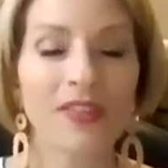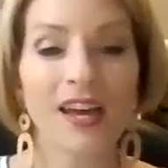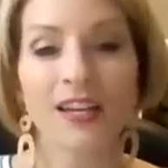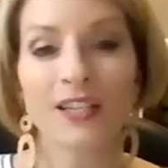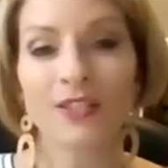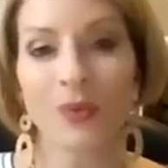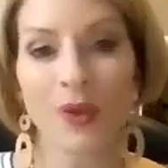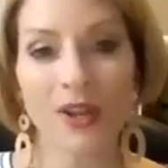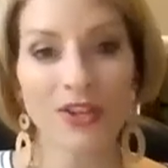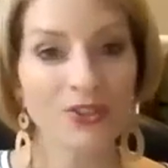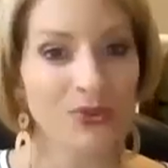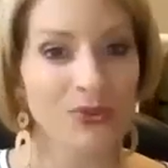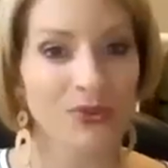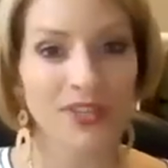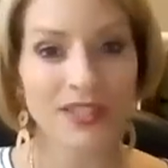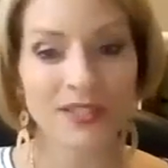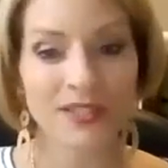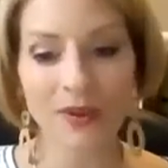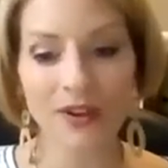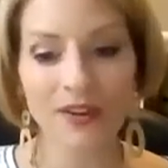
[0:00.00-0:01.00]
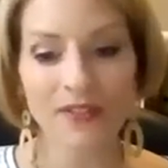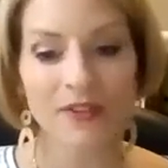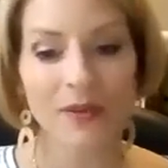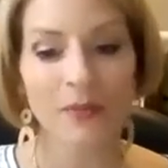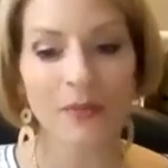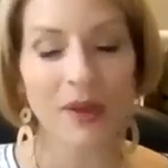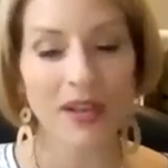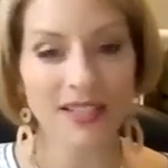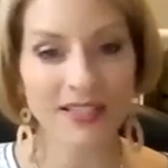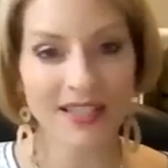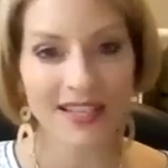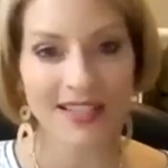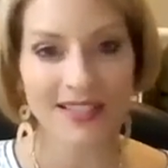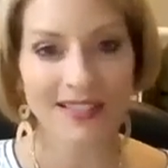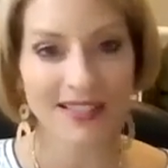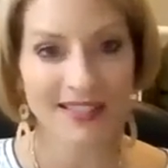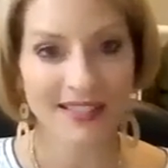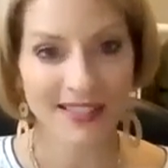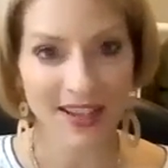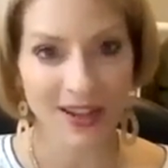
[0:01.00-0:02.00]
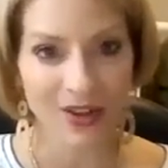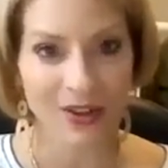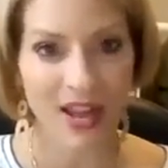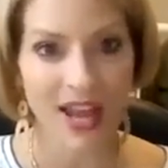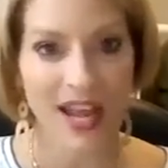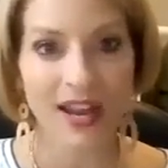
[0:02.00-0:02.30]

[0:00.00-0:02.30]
that is why jewelry is one of the best things to sell.